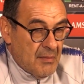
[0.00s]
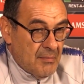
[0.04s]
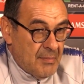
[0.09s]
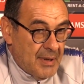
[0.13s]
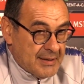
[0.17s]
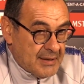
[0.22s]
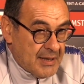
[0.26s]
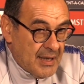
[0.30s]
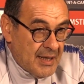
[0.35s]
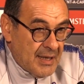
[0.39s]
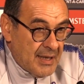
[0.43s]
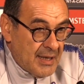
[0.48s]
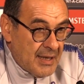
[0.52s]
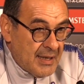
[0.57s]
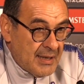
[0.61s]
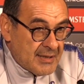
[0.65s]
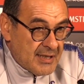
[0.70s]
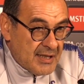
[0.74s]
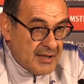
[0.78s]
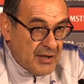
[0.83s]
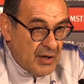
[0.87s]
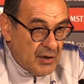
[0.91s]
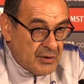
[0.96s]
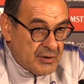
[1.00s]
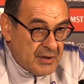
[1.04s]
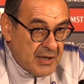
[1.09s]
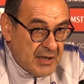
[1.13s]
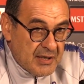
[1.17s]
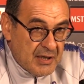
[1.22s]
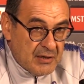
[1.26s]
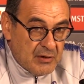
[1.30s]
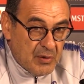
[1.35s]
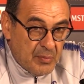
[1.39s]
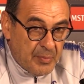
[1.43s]
But uh, it's not
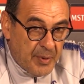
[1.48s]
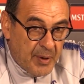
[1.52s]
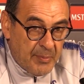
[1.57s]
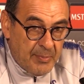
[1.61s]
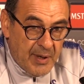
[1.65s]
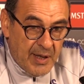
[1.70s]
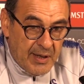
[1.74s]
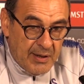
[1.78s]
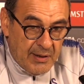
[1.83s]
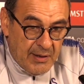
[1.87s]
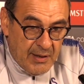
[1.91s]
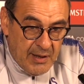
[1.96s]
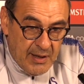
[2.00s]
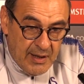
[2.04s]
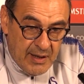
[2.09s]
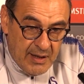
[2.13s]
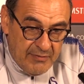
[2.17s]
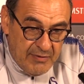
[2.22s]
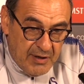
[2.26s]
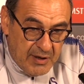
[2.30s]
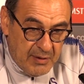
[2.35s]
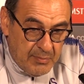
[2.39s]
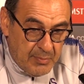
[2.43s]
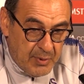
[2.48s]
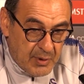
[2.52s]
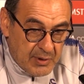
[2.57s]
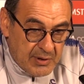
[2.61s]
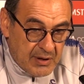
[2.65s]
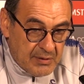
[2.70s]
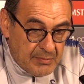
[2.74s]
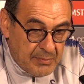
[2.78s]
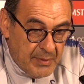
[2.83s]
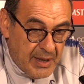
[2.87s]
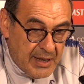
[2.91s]
easy to prepare a very
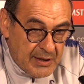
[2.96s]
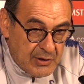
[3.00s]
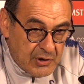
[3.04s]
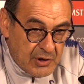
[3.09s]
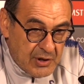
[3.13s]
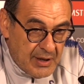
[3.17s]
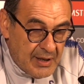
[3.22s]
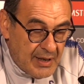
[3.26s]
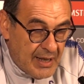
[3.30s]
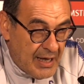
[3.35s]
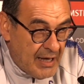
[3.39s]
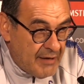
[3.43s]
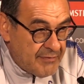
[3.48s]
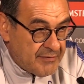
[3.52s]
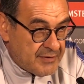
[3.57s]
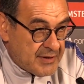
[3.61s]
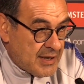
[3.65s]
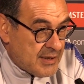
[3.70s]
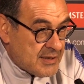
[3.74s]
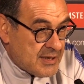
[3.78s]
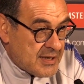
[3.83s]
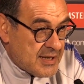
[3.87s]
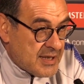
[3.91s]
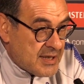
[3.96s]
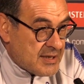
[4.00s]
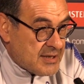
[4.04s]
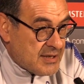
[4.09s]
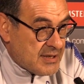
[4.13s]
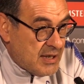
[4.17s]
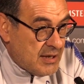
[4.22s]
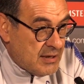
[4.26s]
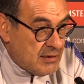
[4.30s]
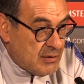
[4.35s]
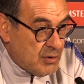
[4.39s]
important match uh, after
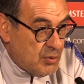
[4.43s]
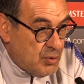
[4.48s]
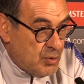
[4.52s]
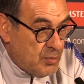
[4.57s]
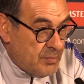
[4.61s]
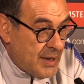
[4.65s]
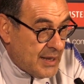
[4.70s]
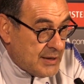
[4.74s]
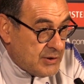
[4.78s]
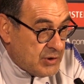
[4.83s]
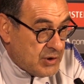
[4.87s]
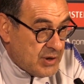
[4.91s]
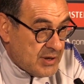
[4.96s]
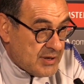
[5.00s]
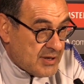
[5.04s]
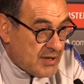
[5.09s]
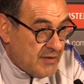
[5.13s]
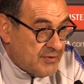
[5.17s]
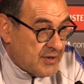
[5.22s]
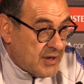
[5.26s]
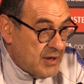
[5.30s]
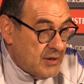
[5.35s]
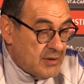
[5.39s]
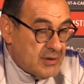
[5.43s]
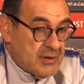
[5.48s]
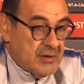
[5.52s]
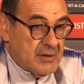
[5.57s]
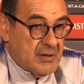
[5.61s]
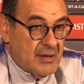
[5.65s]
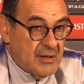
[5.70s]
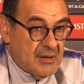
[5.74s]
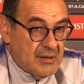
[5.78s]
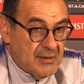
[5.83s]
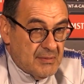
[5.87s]
sixty-two matches, of
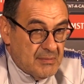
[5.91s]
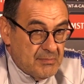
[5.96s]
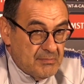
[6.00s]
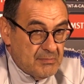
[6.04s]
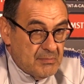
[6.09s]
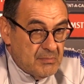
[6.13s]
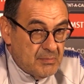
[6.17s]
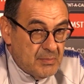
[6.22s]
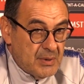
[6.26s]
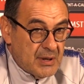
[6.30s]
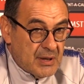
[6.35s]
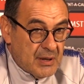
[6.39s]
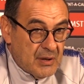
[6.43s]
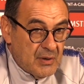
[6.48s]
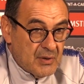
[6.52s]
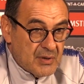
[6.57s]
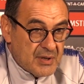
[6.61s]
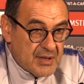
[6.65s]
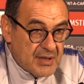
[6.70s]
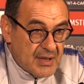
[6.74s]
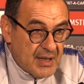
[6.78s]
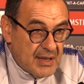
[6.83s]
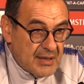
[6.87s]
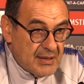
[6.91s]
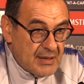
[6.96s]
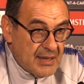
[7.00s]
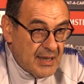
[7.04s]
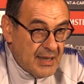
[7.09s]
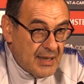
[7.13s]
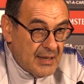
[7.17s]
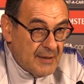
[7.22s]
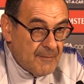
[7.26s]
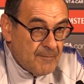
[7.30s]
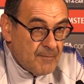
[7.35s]
course, uh, because the
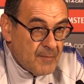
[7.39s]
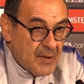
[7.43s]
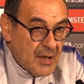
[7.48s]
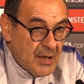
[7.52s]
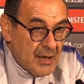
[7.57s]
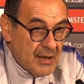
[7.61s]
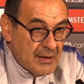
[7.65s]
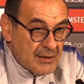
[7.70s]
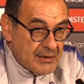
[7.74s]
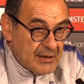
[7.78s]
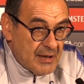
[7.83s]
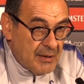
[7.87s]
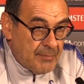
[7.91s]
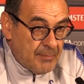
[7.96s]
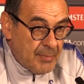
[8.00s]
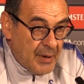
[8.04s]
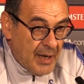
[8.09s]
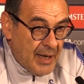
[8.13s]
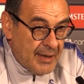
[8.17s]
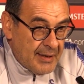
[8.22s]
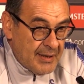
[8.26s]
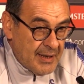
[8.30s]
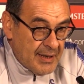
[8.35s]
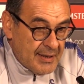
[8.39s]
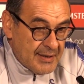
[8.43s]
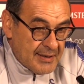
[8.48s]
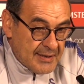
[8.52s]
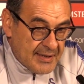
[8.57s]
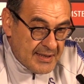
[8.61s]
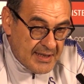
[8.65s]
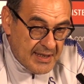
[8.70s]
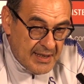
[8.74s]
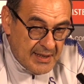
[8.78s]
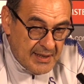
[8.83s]
the, the
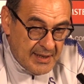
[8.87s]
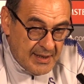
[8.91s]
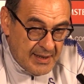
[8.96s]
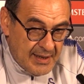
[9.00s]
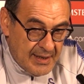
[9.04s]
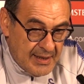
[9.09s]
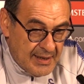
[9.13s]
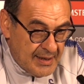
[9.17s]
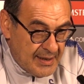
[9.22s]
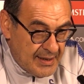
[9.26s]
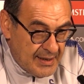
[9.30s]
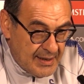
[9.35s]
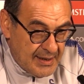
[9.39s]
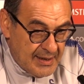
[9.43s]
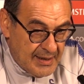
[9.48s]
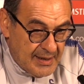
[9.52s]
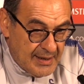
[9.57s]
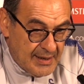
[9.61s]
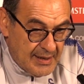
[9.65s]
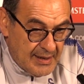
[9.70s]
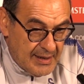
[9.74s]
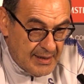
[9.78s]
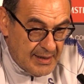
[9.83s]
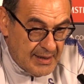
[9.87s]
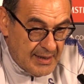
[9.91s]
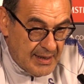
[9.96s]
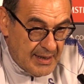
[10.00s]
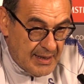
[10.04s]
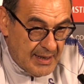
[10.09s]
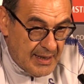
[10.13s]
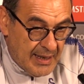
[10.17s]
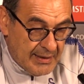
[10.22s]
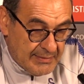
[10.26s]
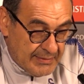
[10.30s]
players uh,
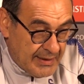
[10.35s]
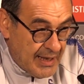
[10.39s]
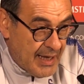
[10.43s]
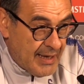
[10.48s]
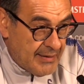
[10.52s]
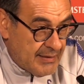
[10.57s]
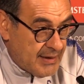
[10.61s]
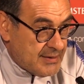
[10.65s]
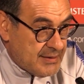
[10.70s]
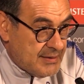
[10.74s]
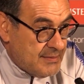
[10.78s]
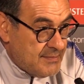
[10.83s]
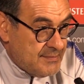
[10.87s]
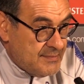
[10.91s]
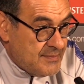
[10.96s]
are tired,